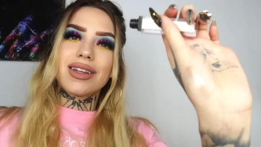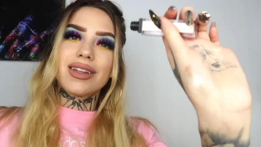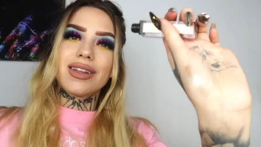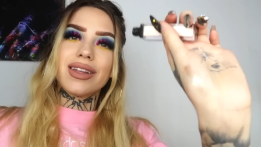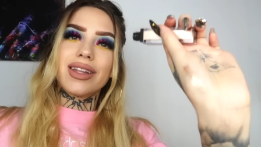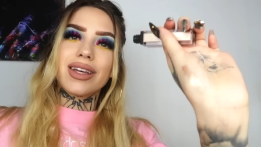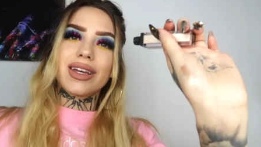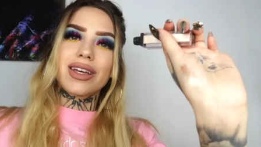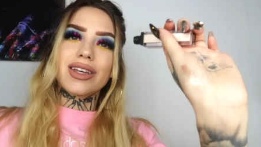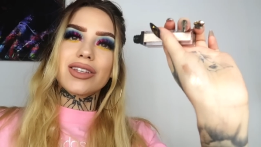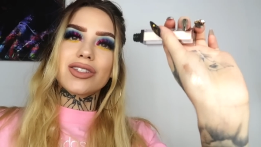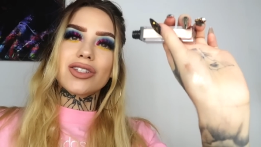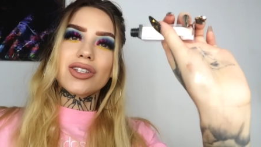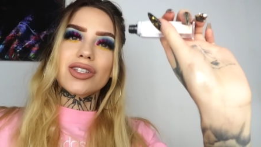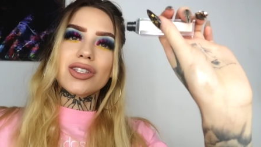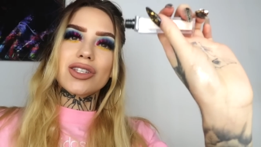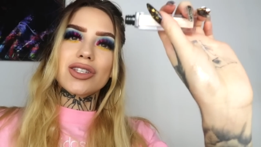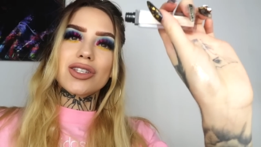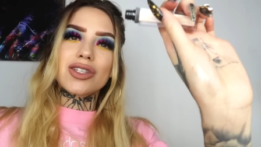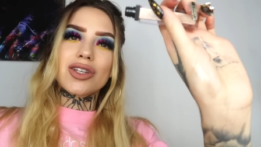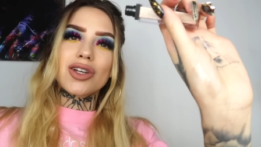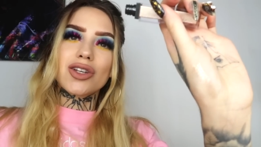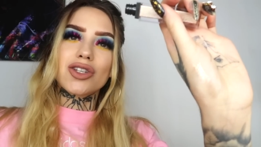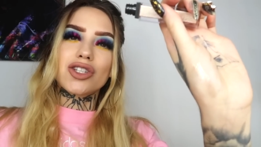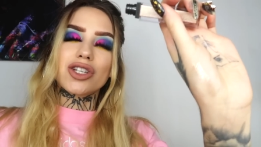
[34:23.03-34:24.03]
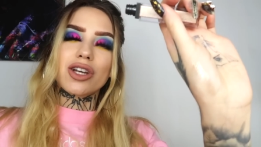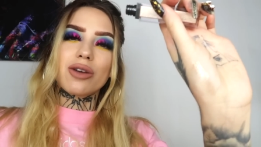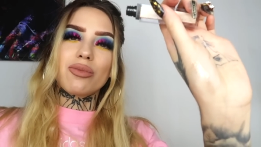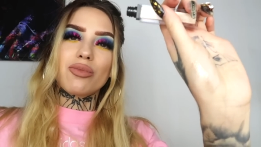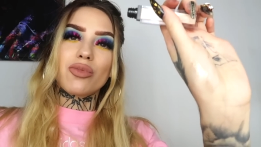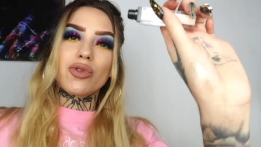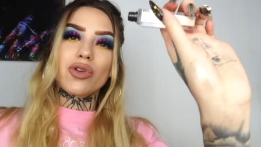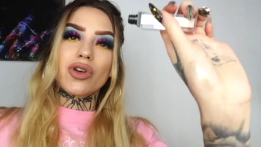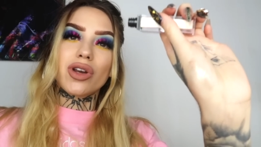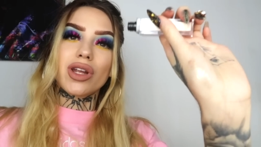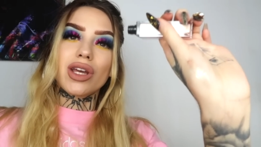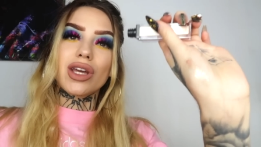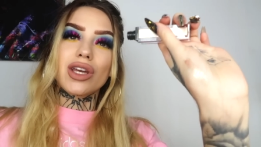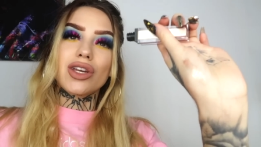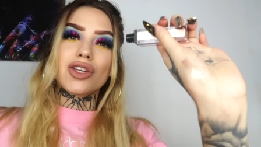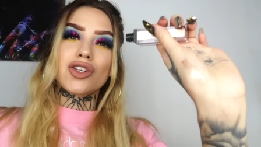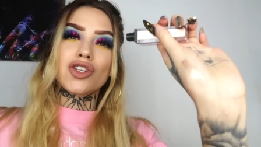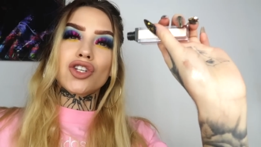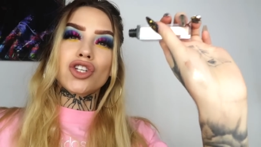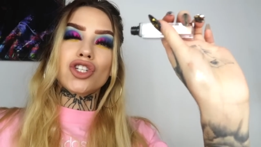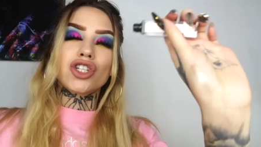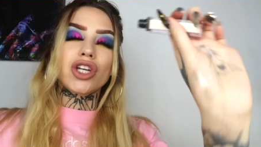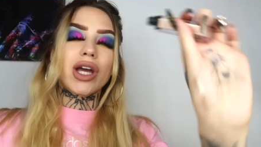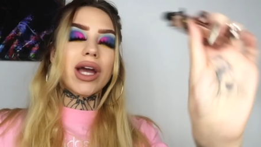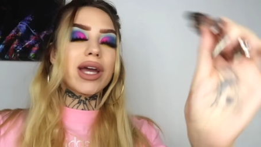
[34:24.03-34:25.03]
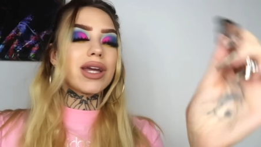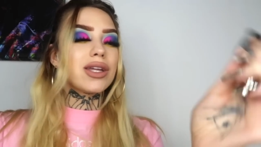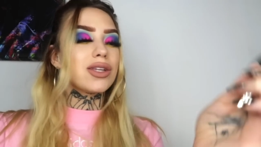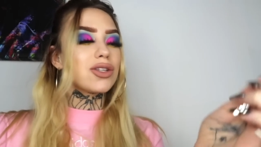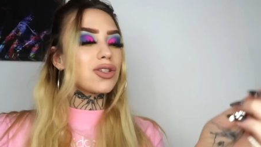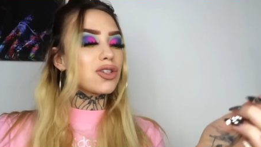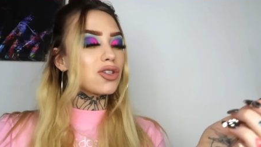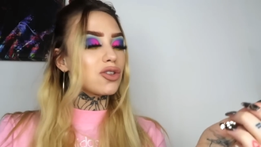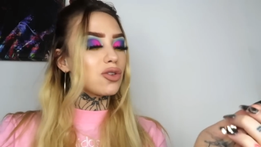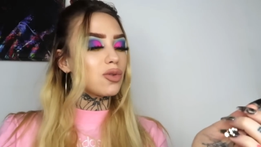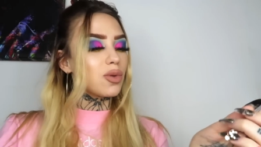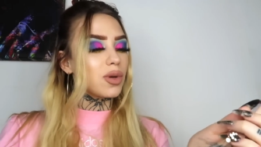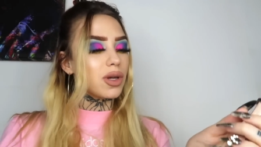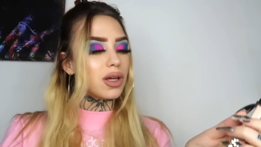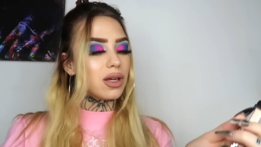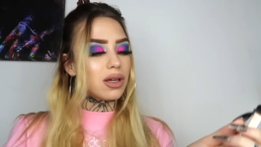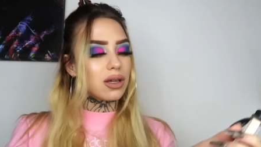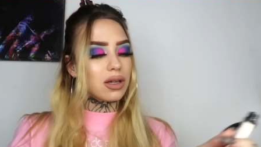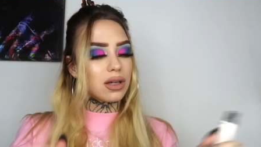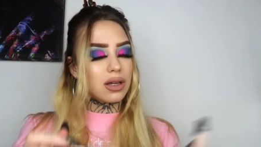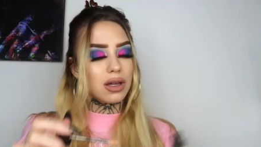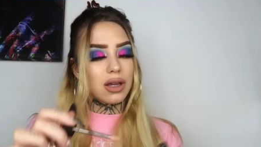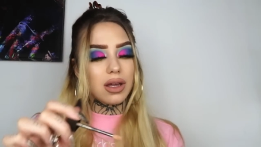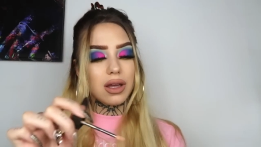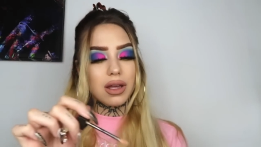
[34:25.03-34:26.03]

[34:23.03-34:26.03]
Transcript: Like it's just such a pretty shine to it.